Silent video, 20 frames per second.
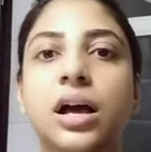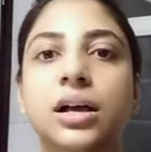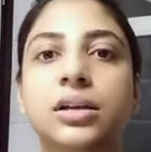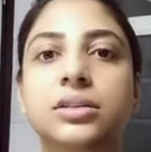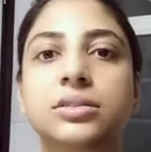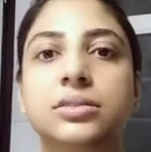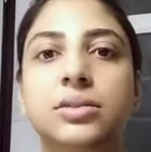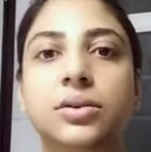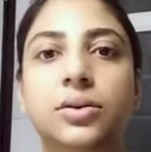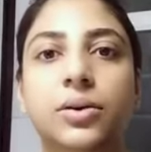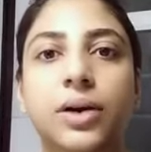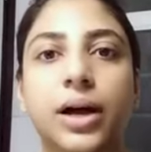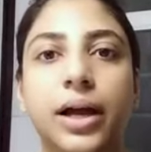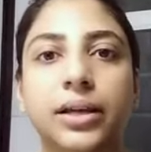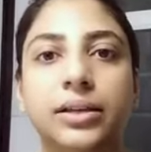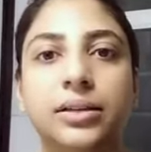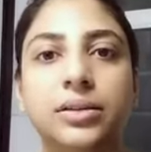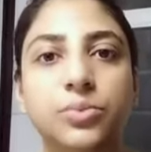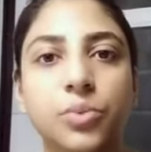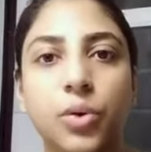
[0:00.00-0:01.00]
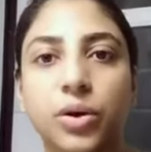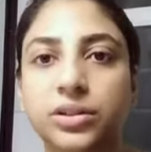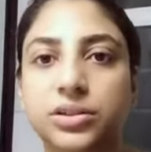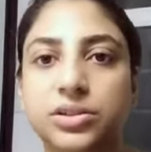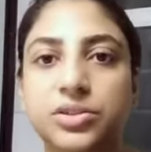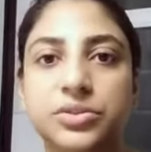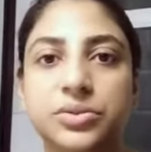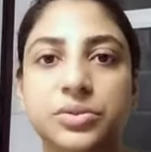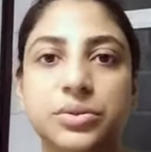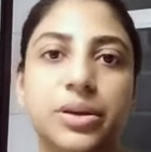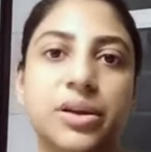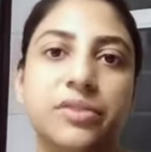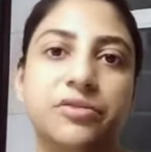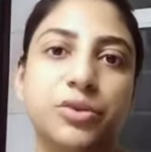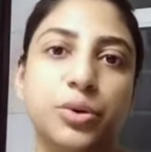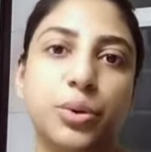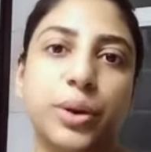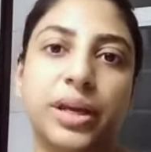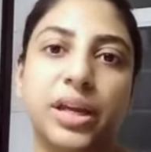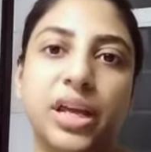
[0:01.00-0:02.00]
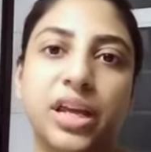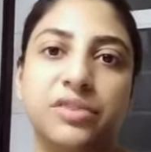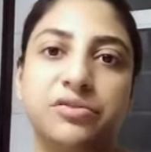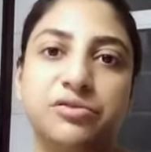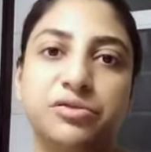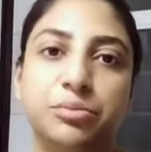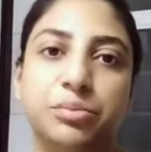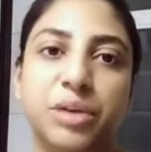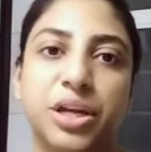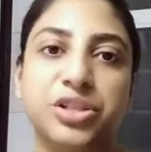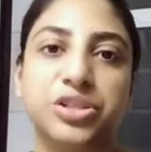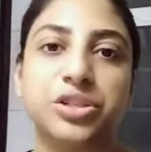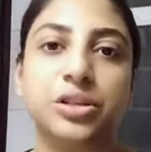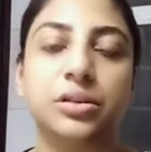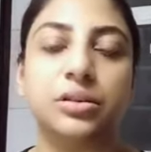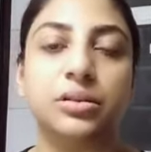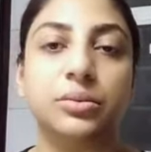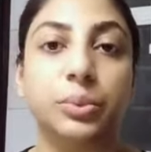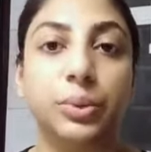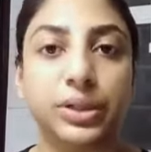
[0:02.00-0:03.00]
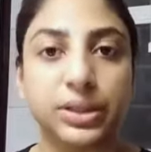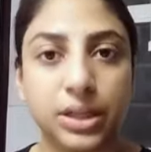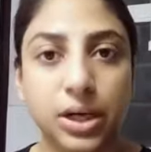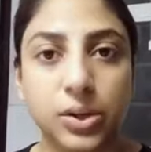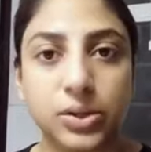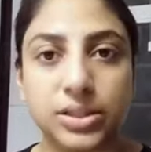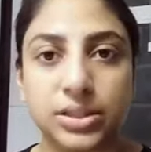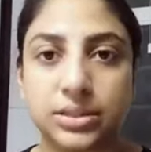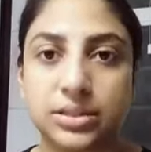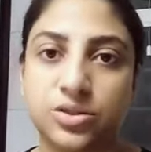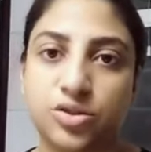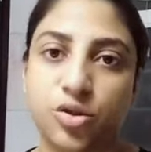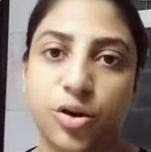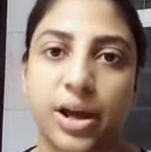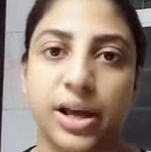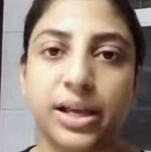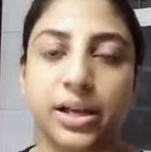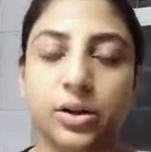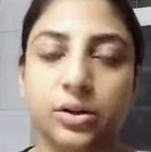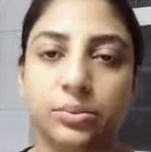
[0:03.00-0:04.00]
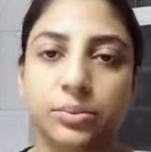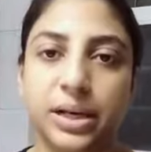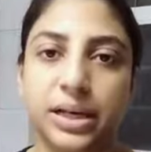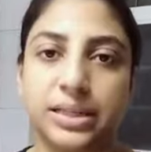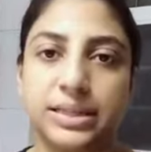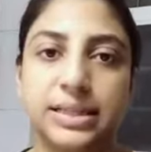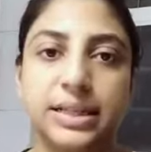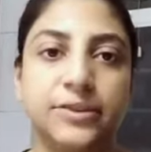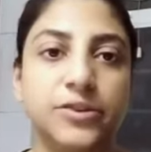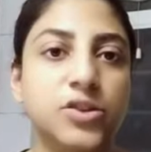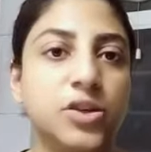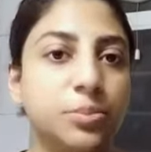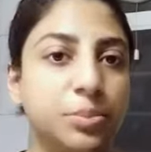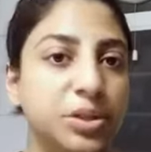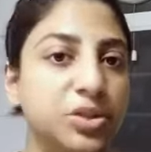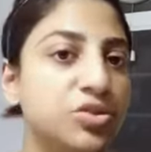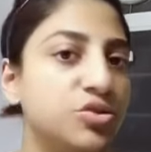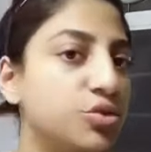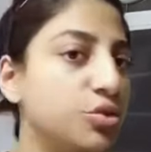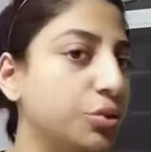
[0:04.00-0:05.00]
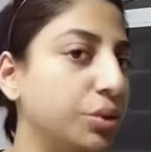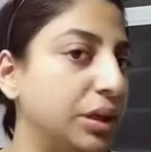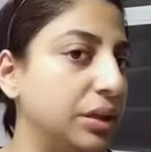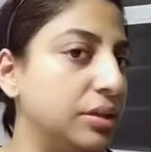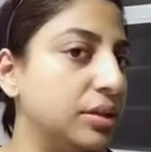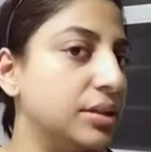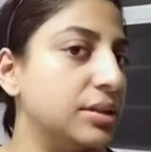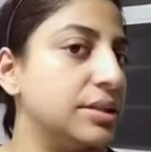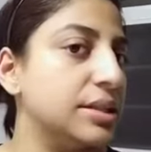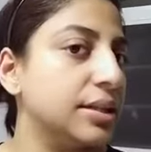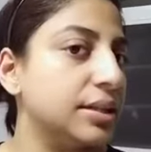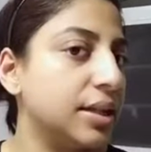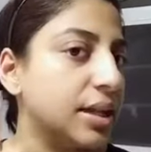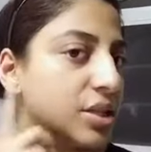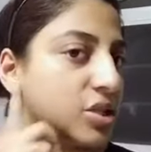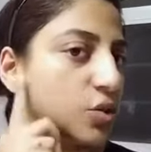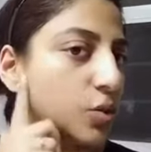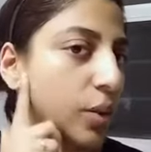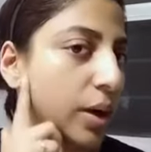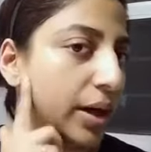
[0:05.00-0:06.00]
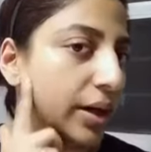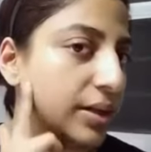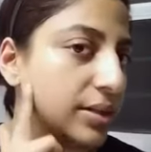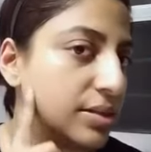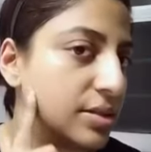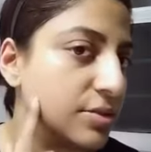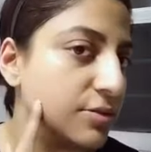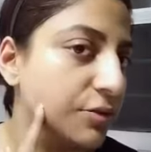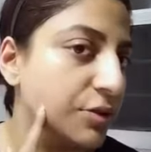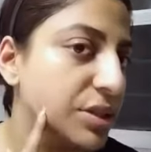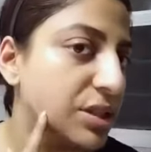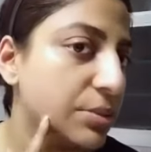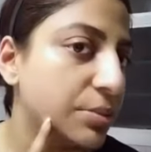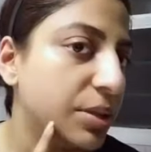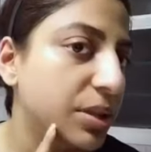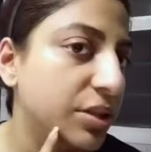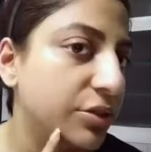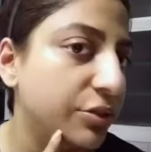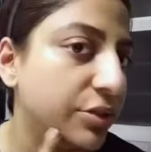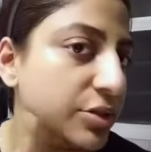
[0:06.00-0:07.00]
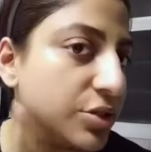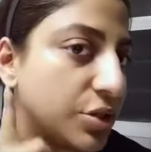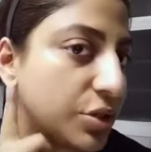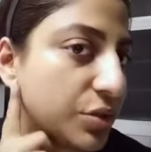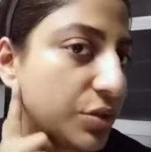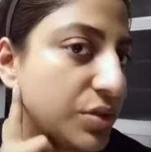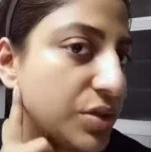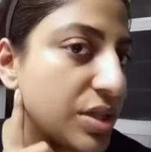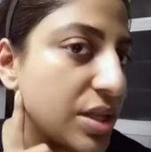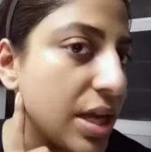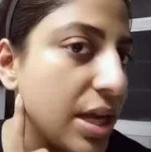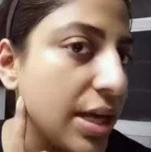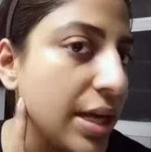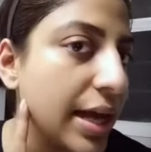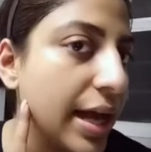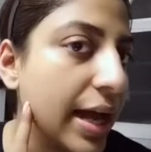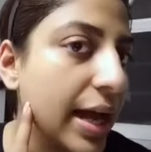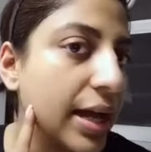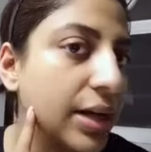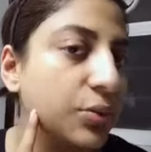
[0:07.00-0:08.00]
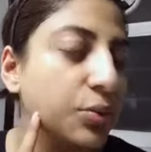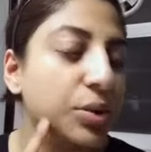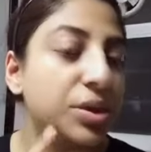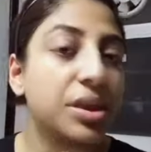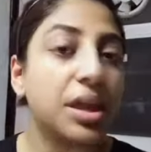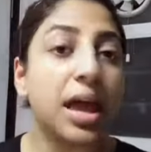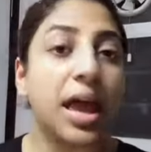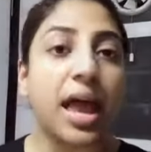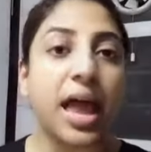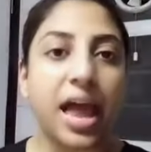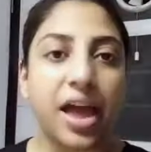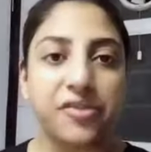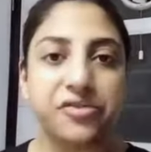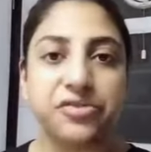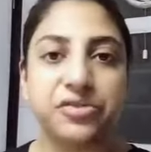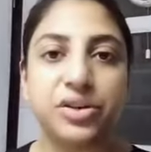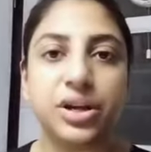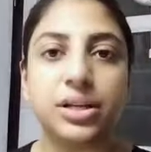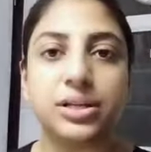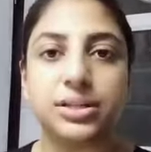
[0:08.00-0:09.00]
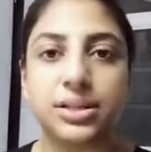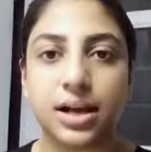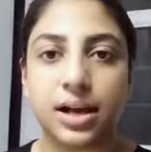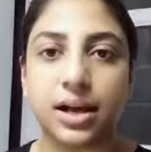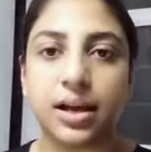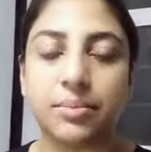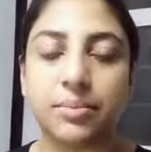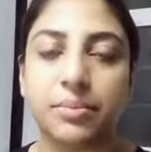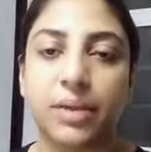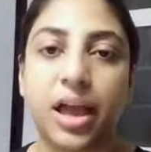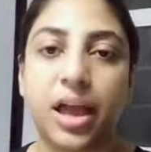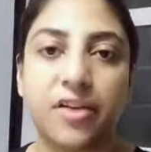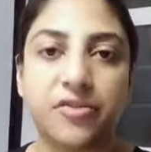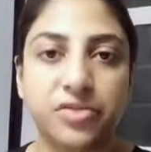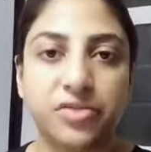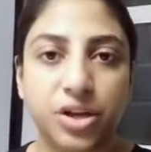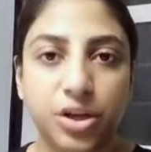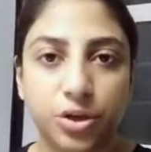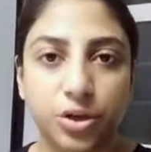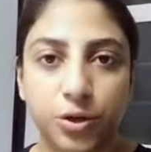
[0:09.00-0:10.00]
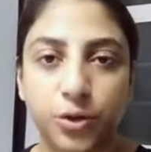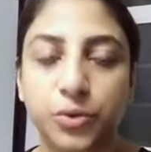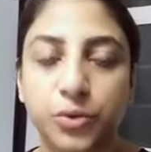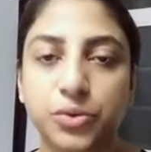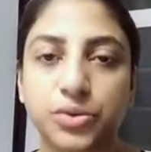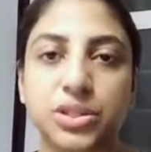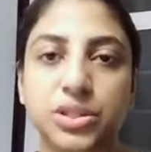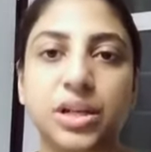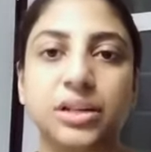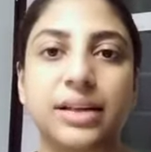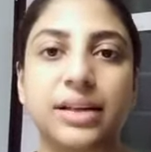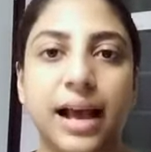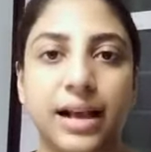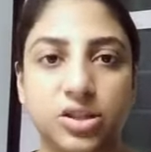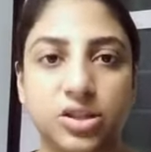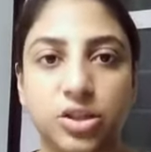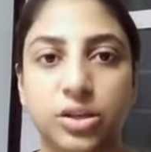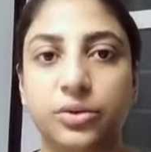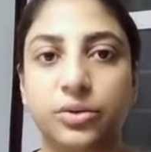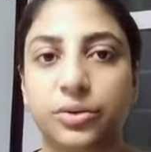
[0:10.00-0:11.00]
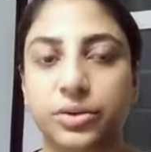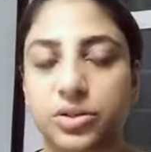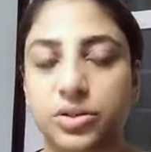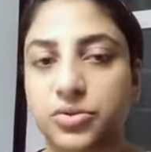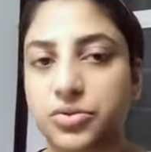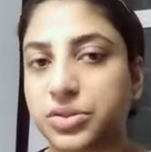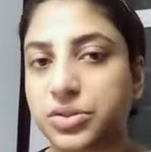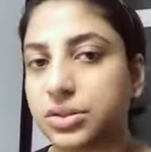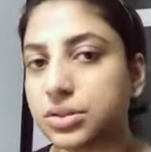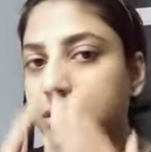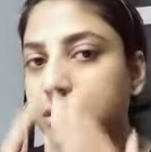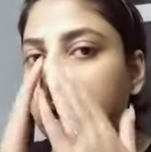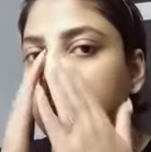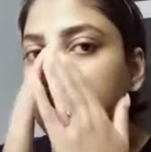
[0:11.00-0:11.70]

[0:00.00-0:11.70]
So I didn't want to give you any information without trying on myself. So I've been doing this and that's why it's visibly reduced. And with every time, every use, it actually reduces.